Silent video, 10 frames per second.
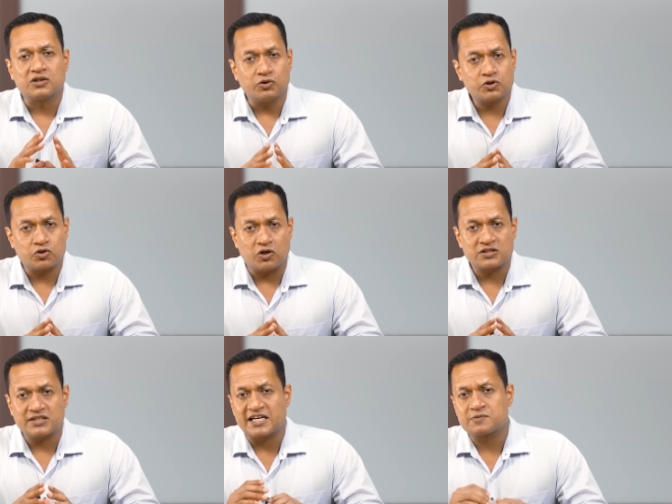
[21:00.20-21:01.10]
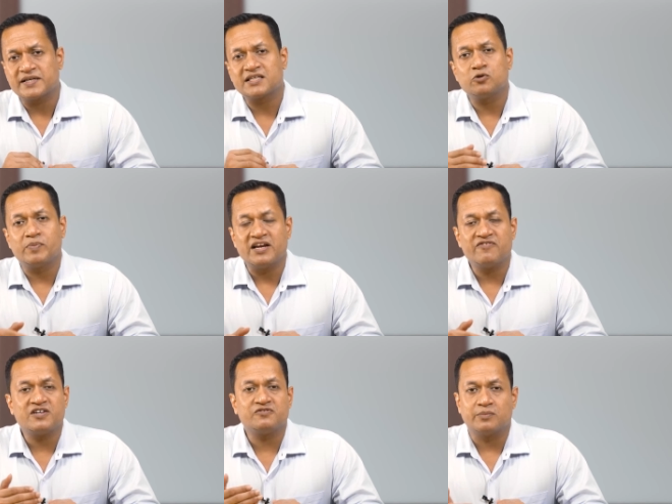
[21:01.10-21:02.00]
growth stocks expected to
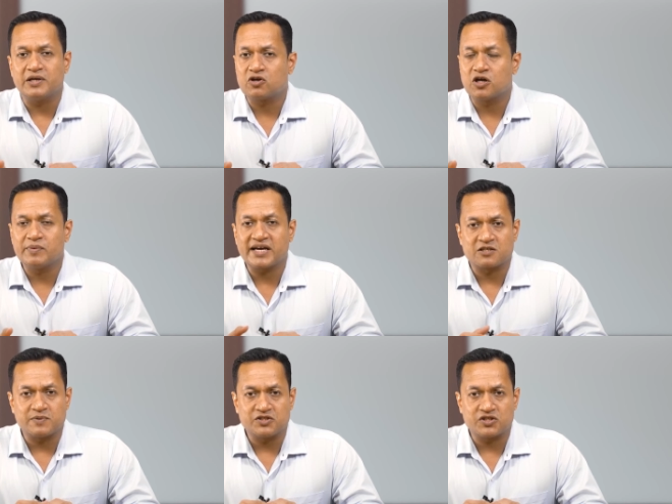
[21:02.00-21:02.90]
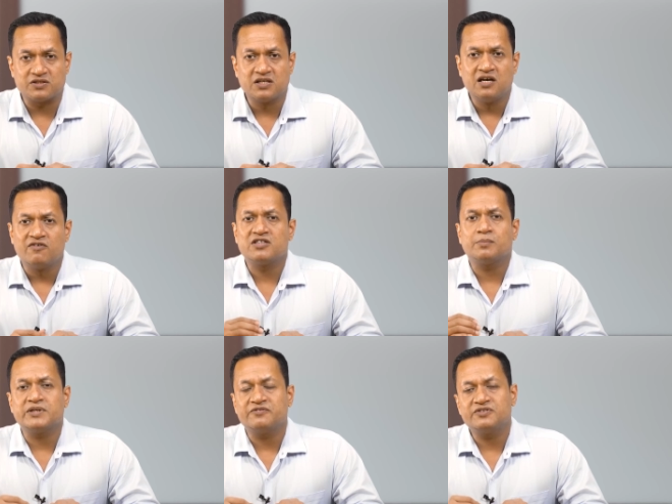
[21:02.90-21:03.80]
benefit from economic expansion, with a
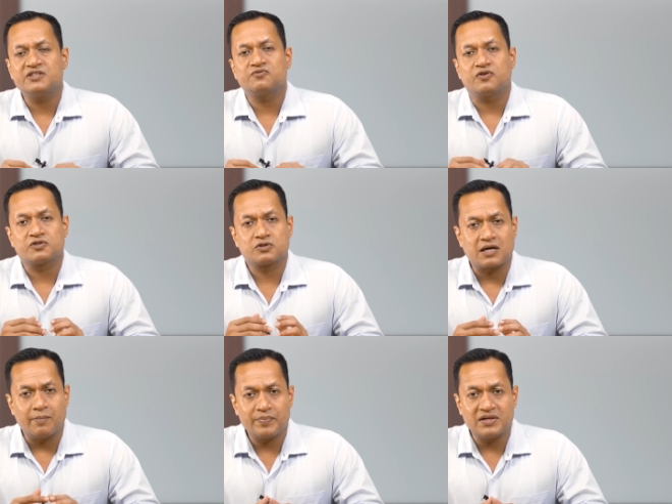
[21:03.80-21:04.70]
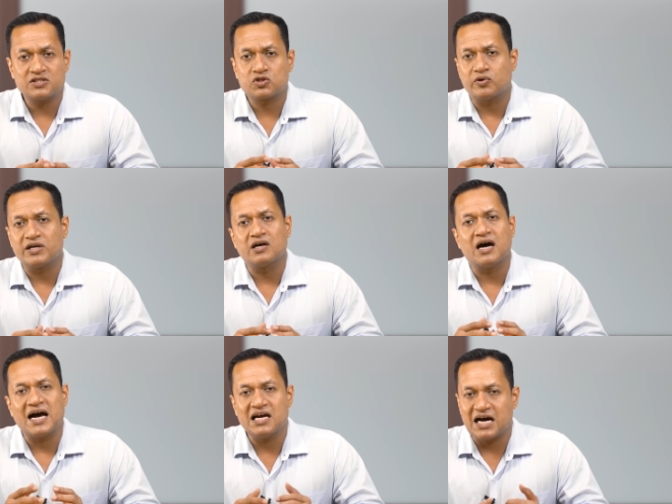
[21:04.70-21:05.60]
preference for companies showing a
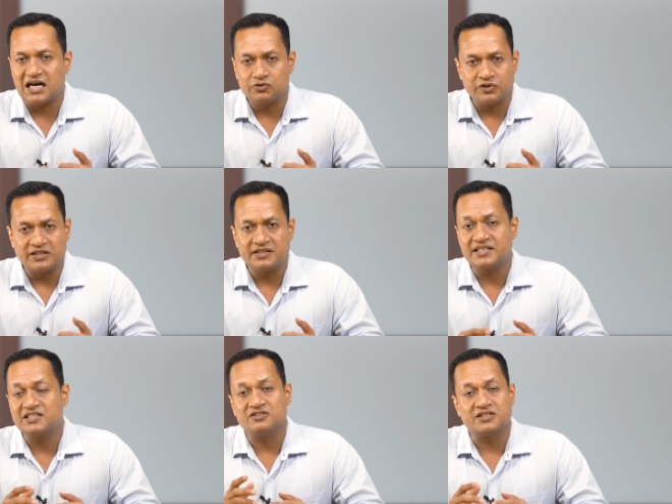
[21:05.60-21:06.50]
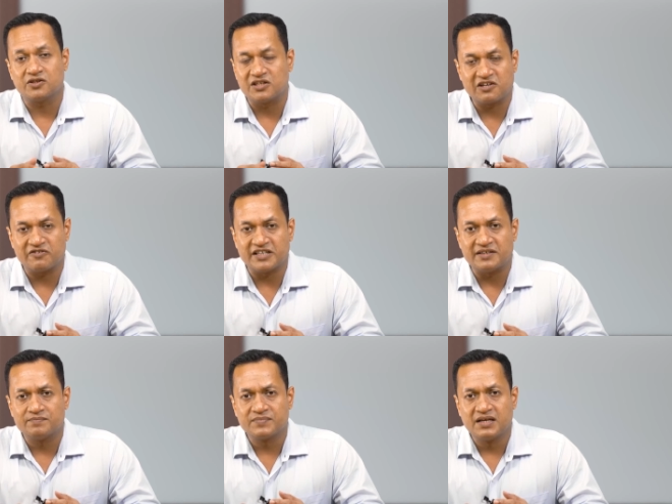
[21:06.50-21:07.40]
high ROE, that is return on
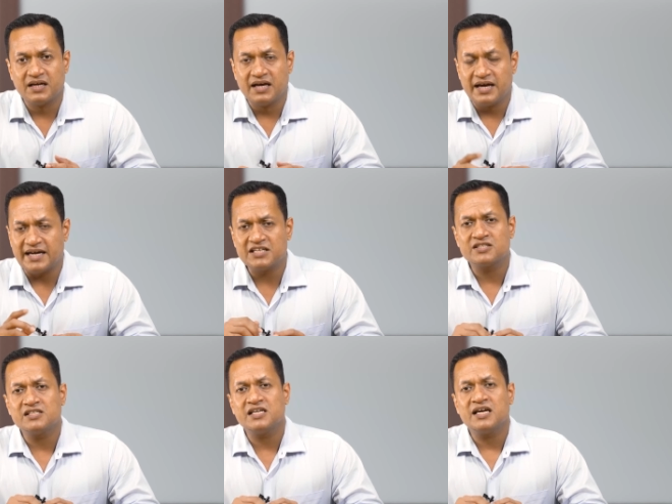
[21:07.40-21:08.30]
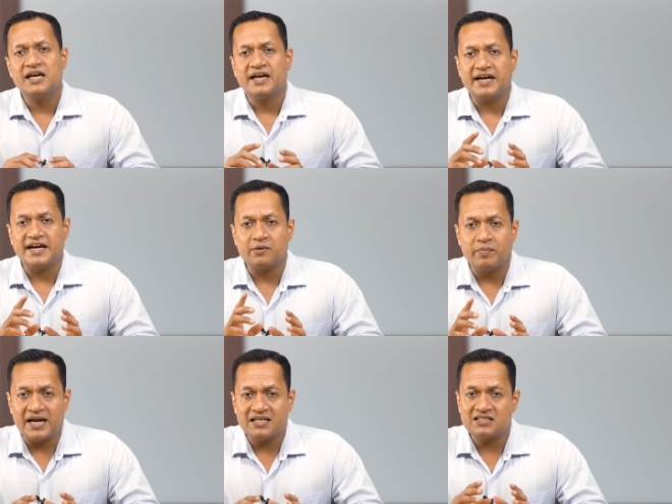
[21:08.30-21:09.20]
equity. Additionally, it
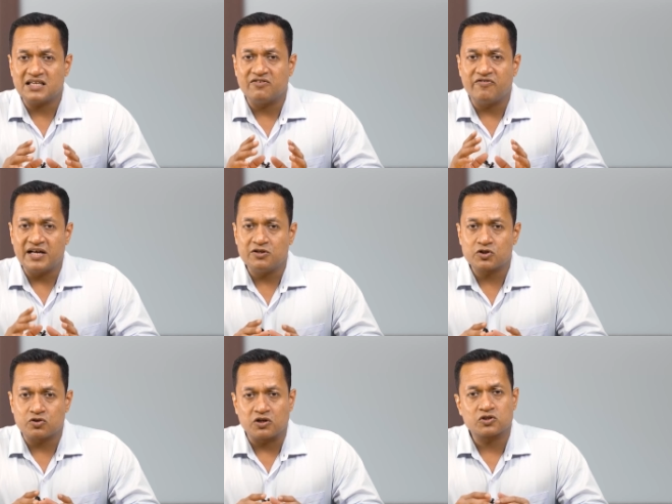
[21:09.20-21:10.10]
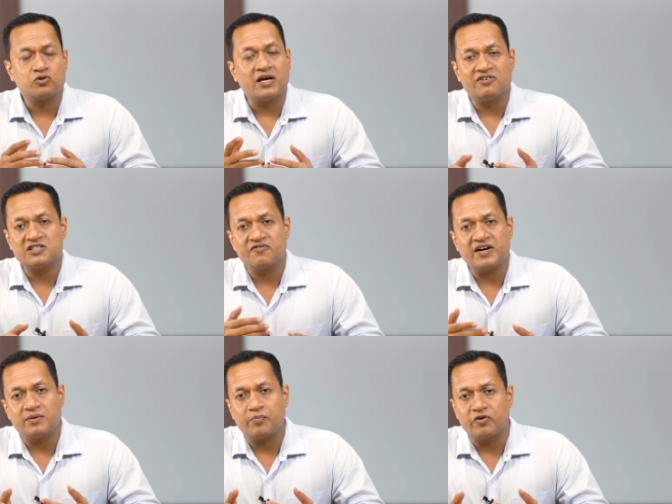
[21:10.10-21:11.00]
blends in value stocks to
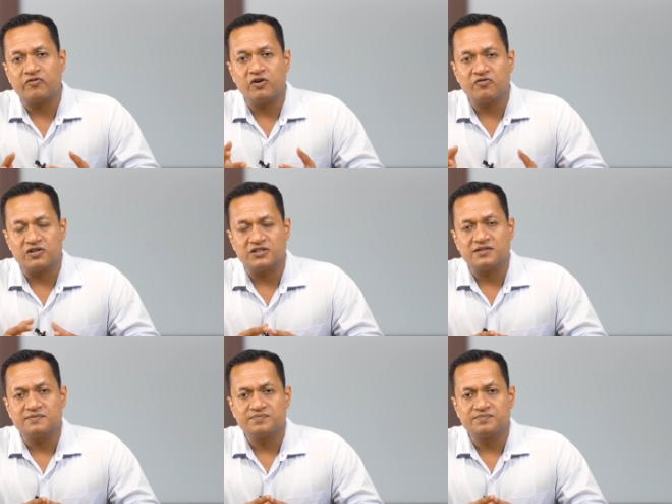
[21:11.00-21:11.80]
diversify the portfolio further.